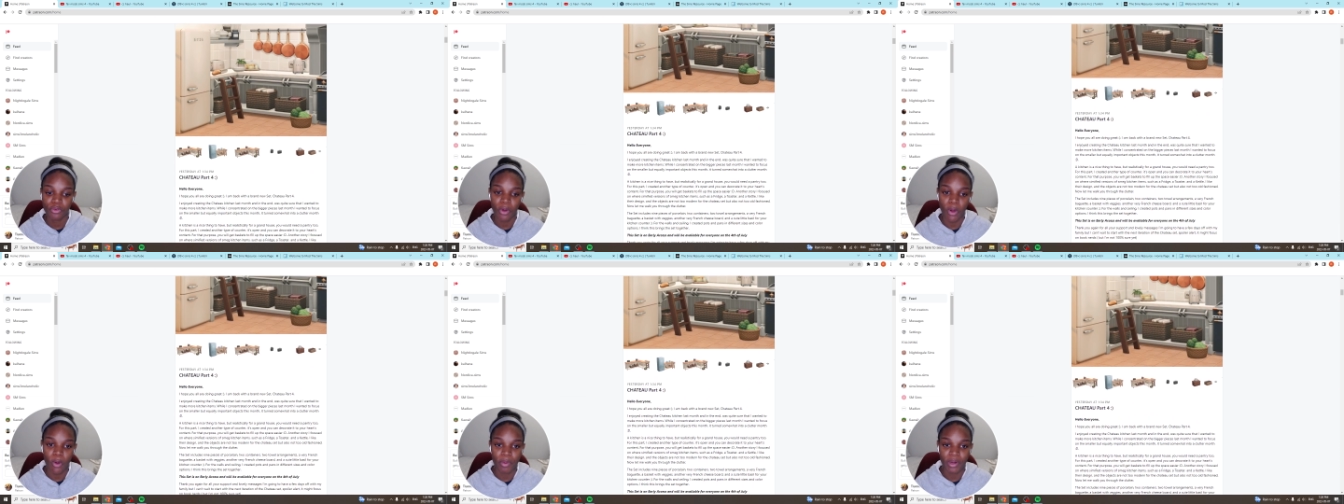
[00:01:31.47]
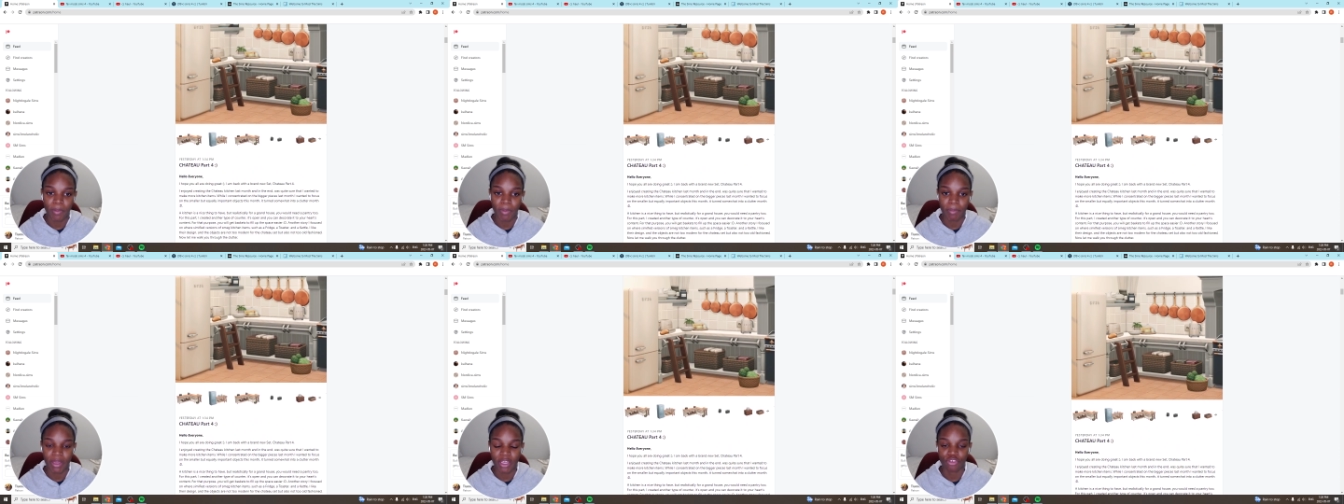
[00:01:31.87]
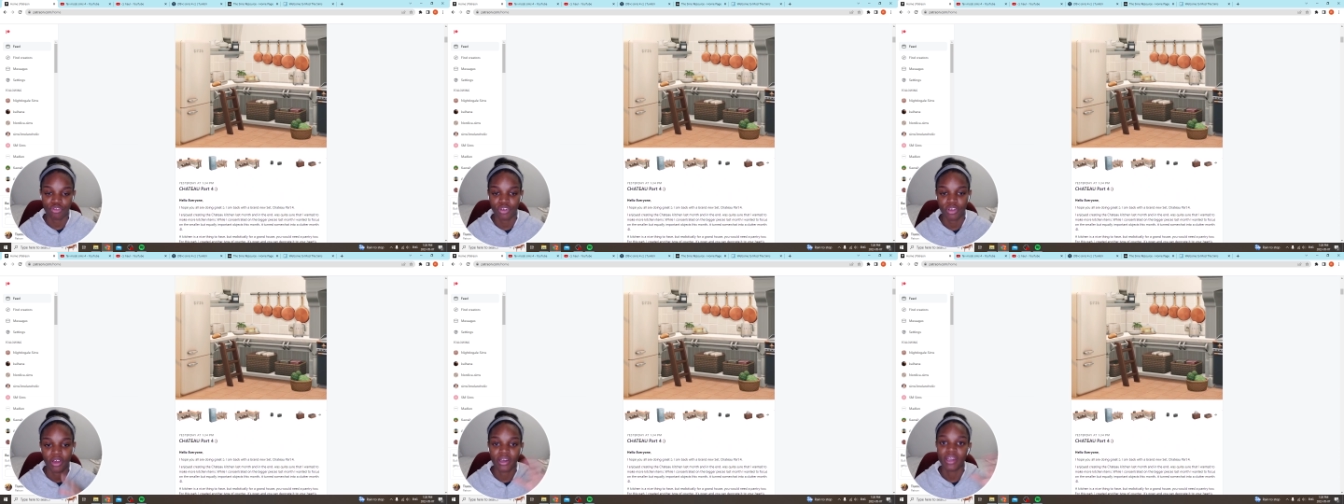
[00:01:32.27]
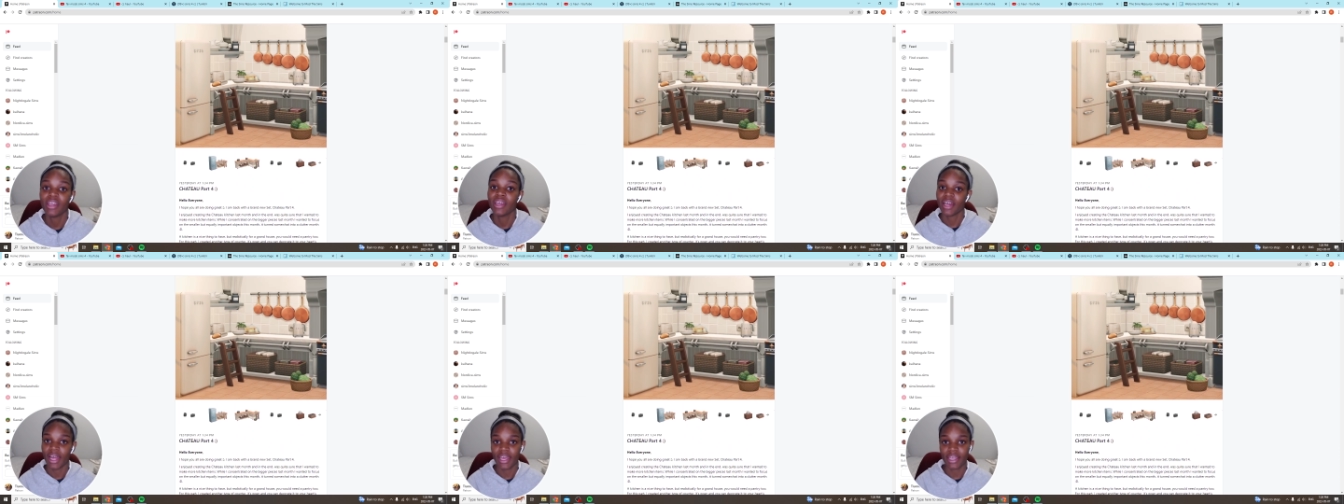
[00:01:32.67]
open up my Patreon,
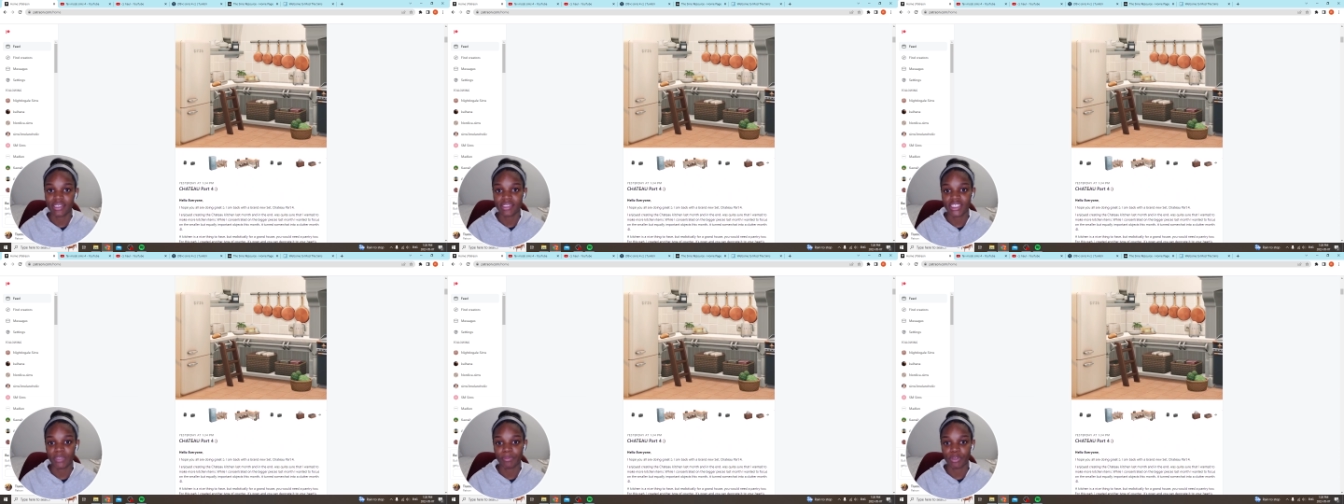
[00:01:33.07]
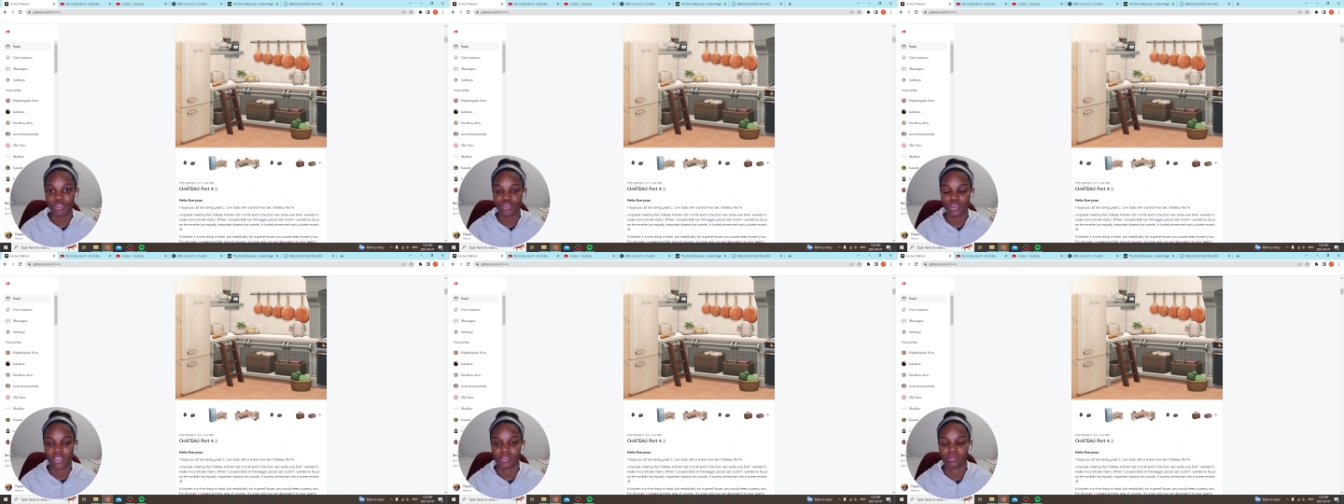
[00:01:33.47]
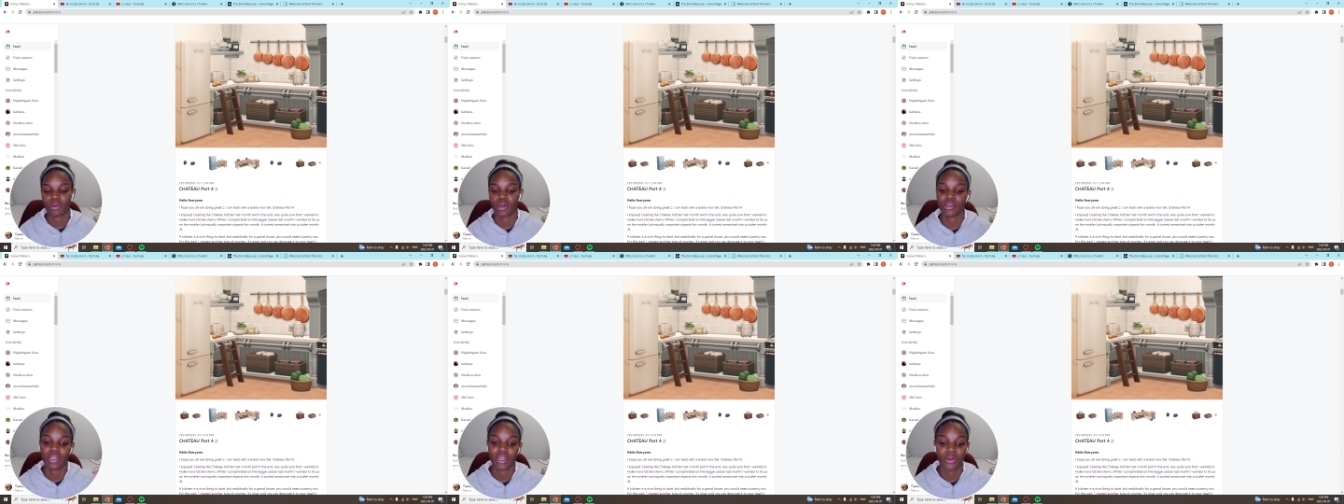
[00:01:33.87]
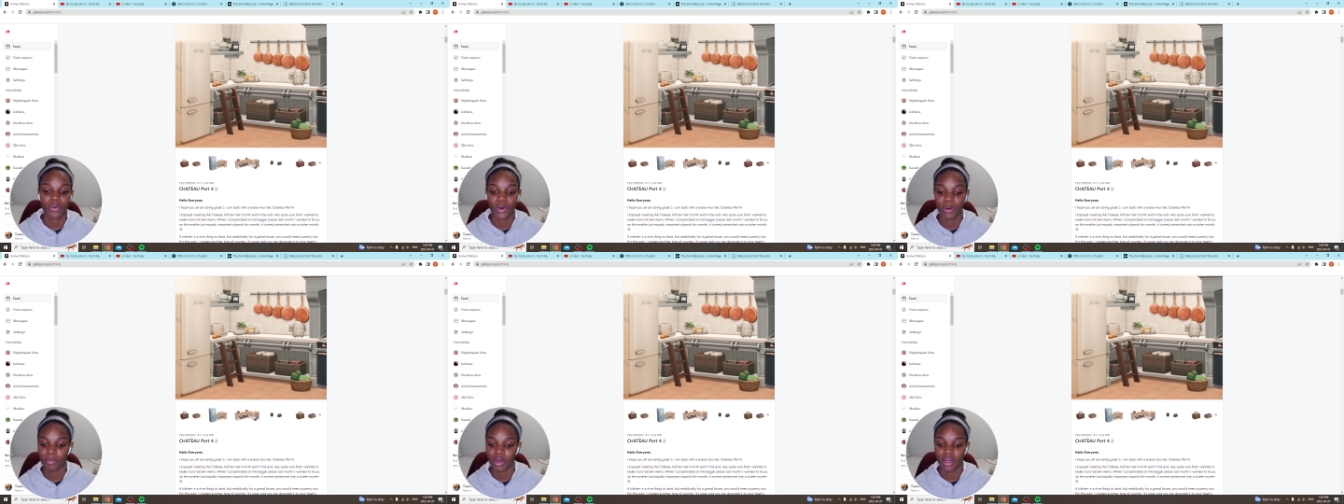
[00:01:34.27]
I can see a bunch of custom content or
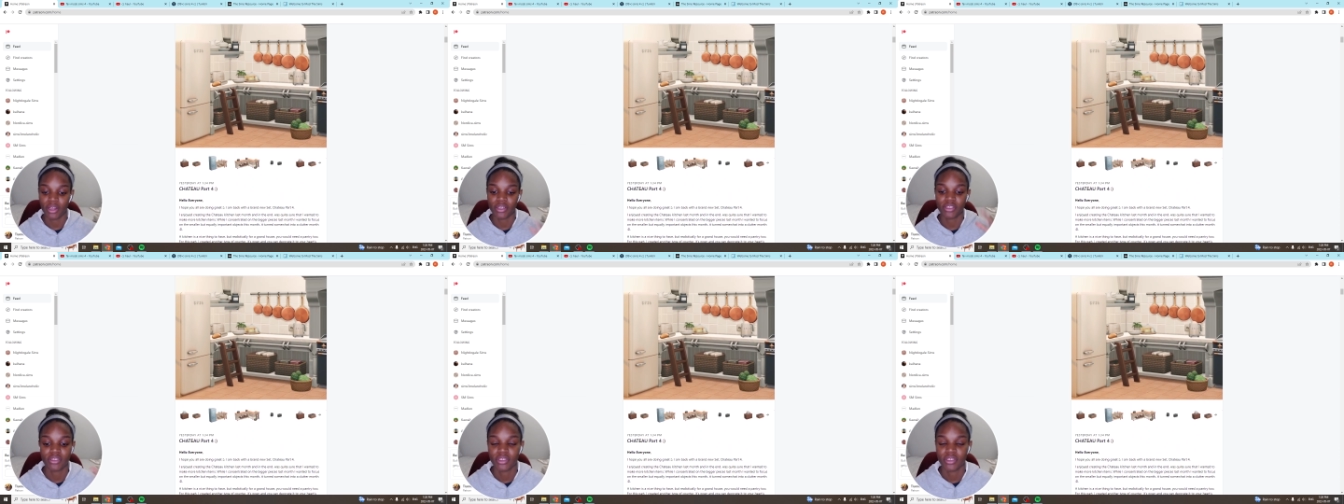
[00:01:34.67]
mods,